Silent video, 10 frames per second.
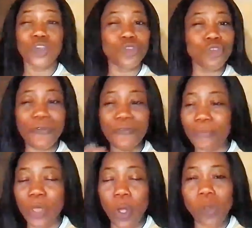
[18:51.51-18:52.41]
You knew
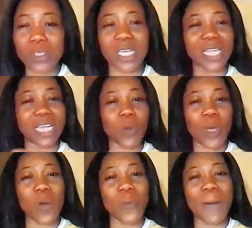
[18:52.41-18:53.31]
from the onset that they
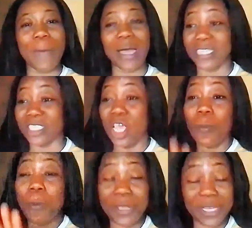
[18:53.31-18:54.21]
were urban
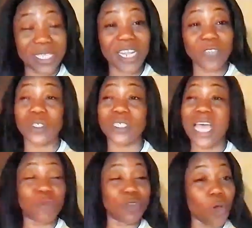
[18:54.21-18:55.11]
bandits, but you decided to
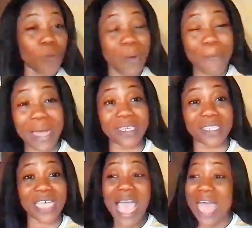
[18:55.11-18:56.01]
side with the urban
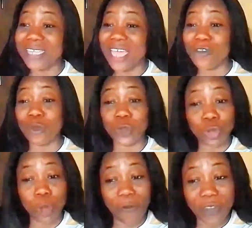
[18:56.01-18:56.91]
bandits. And then you
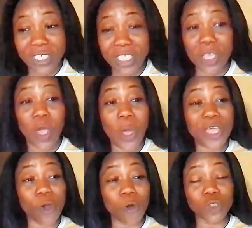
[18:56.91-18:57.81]
shove this thing
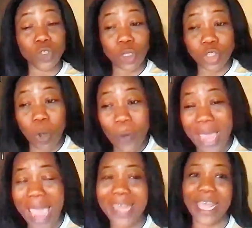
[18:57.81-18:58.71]
in conjunction
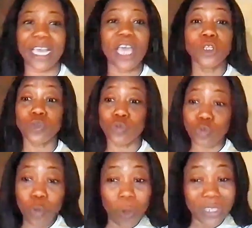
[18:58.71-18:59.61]
with INEC to
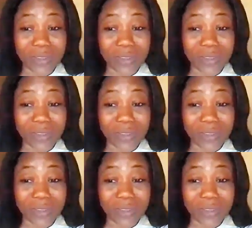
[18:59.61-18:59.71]
do the